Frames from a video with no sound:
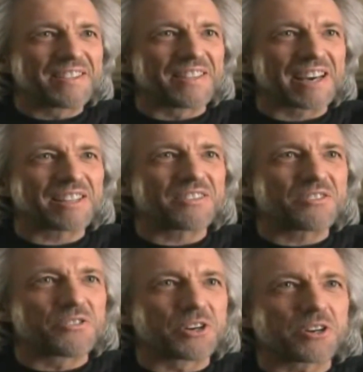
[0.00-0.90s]

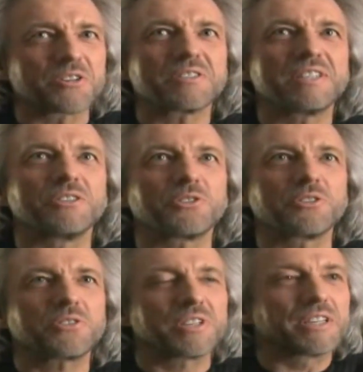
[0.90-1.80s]
that there is
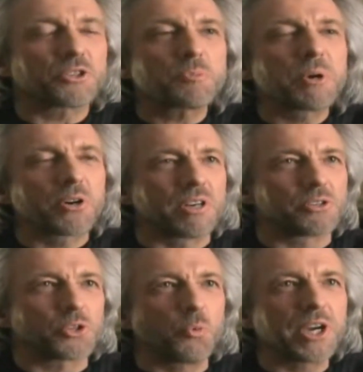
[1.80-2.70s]
this
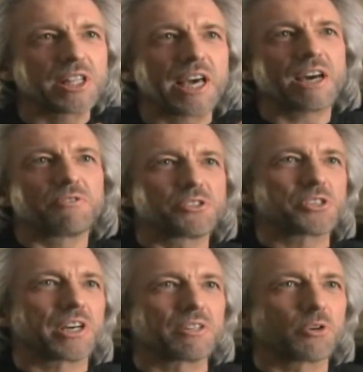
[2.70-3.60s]
experience that we can have
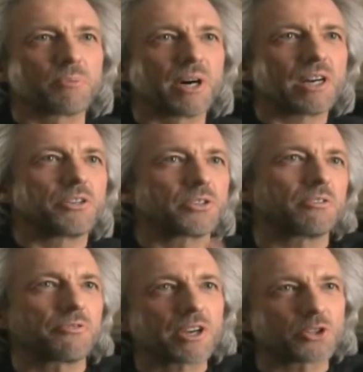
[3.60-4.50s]
inside of our bodies that
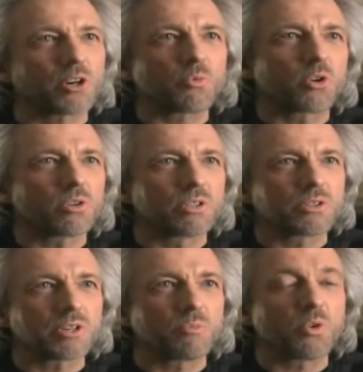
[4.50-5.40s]
affects our world in
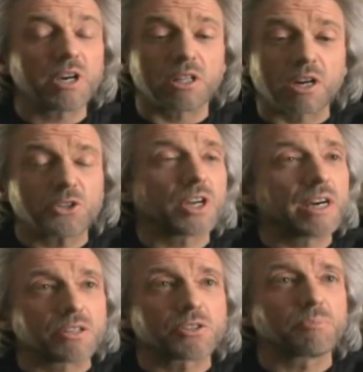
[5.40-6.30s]
some way, and our
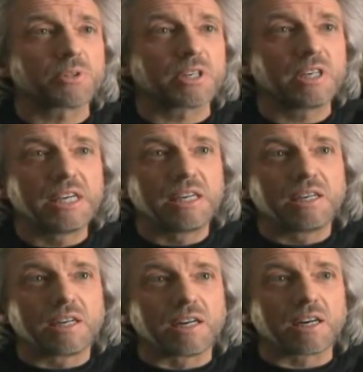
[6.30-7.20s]
science simply
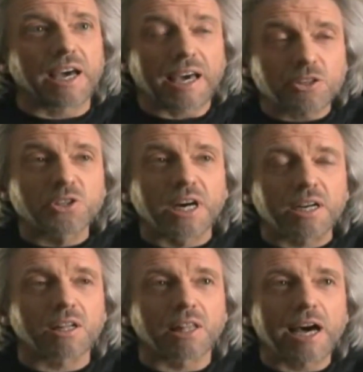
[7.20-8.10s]
has
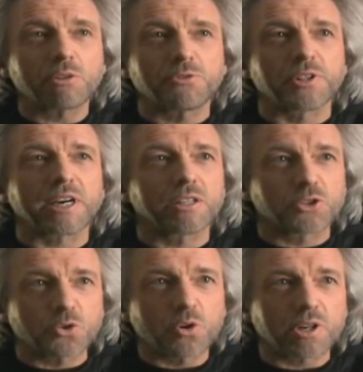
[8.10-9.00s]
not allowed for that
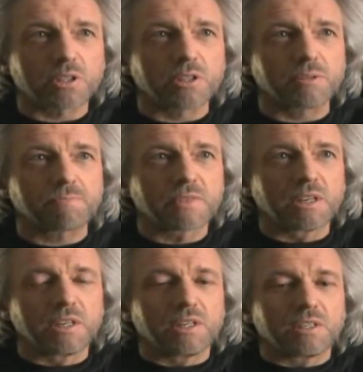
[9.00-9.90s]
historically.
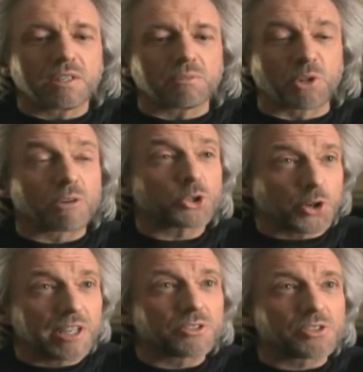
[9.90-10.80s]
Well, I was
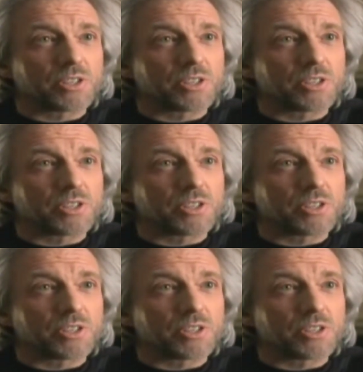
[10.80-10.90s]
trained as a